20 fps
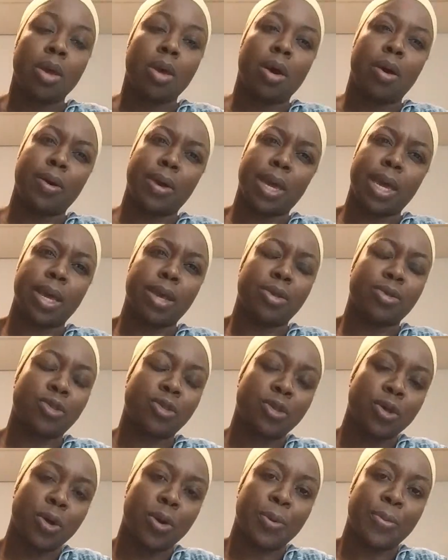Okay,
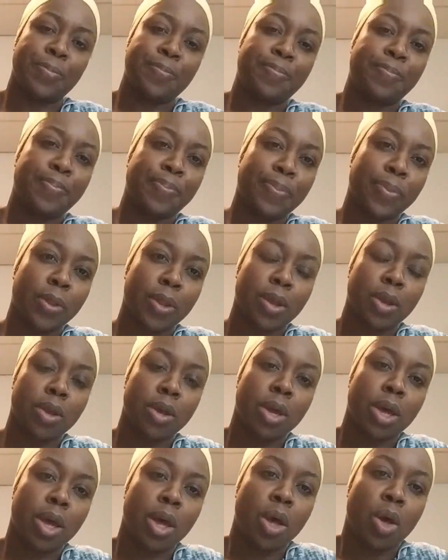so
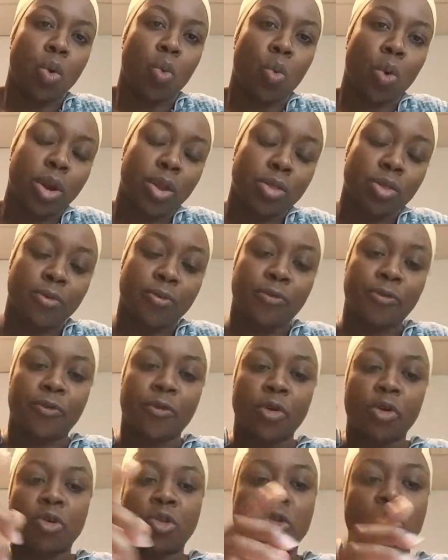one of the
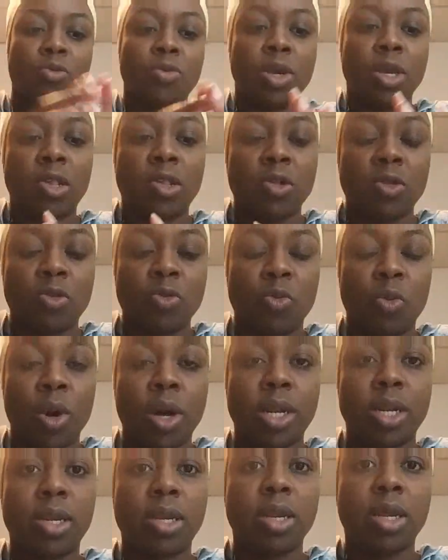first reasons
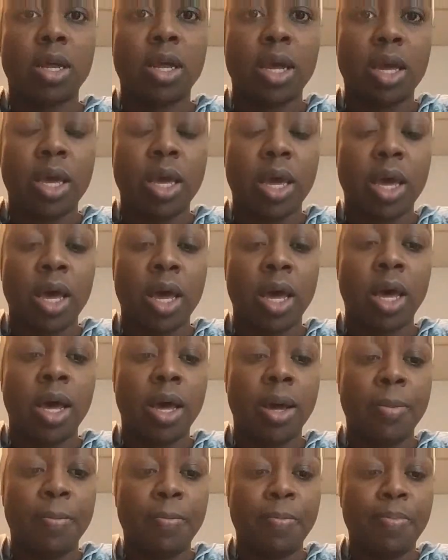
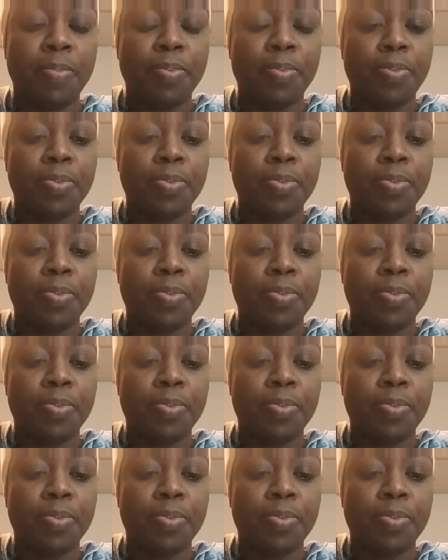um,